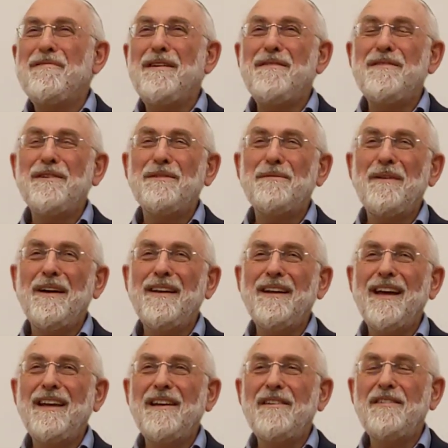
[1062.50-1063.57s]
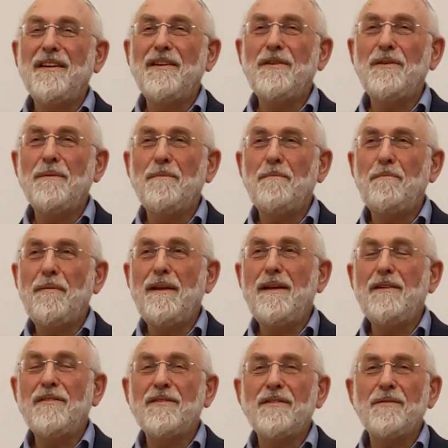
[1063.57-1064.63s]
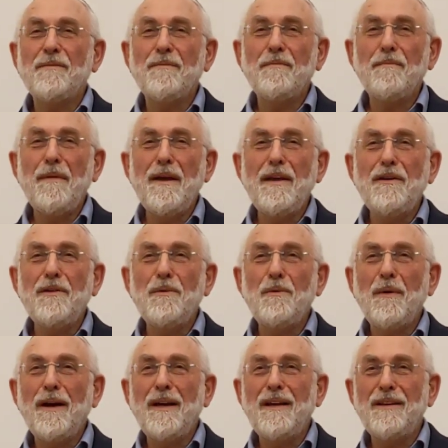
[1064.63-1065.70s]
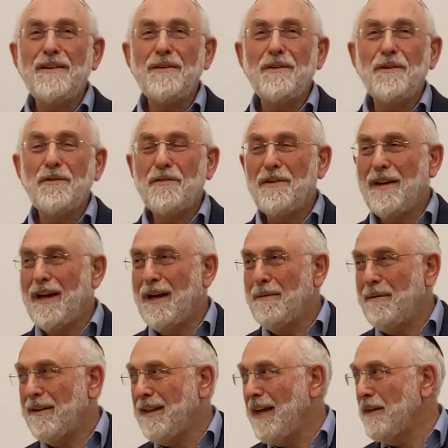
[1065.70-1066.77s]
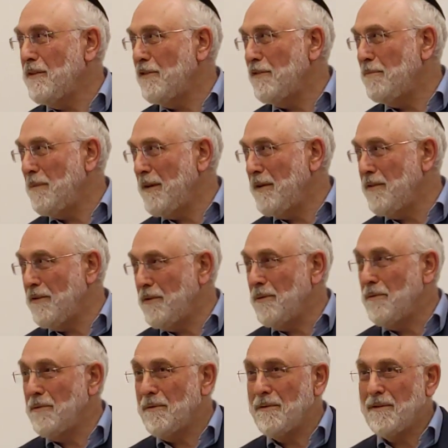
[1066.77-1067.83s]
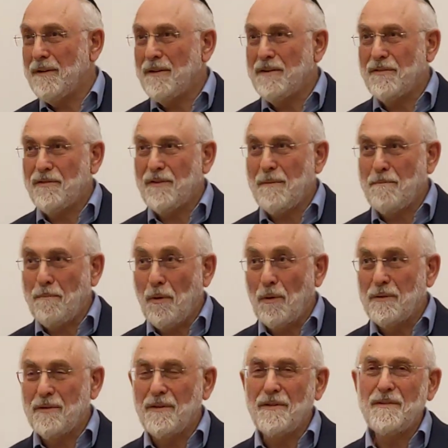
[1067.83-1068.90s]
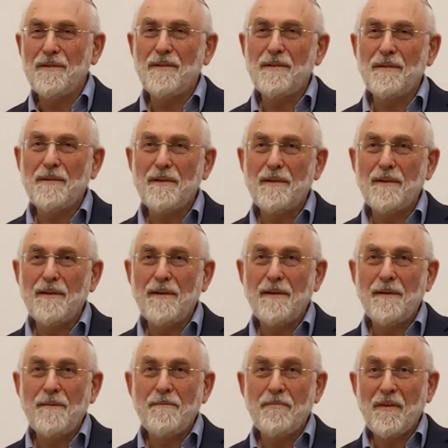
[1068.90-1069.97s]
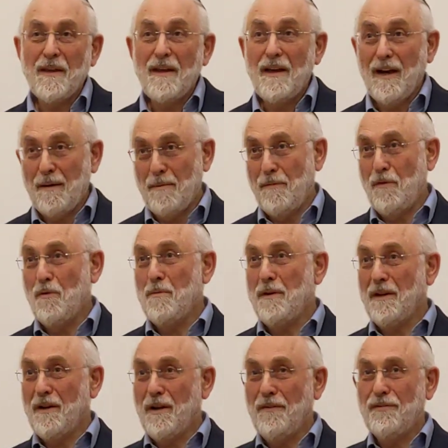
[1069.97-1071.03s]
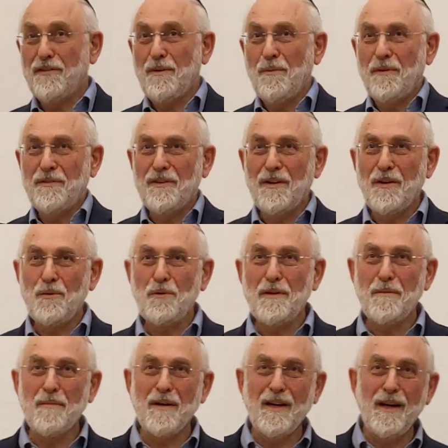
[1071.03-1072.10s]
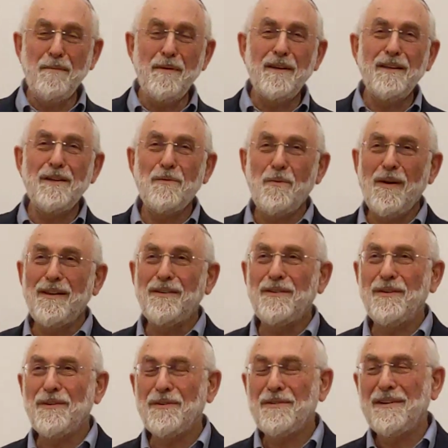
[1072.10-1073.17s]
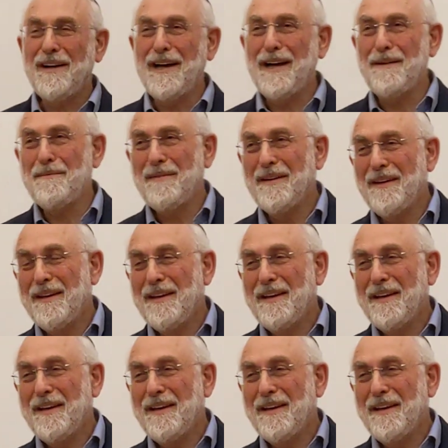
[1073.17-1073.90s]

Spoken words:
previous one, and he said to him, please make your way to Yerushalayim, I'd like to speak to you. It's important. Rav Gilchowski was a Uda Mechibet. He went to Yerushalayim,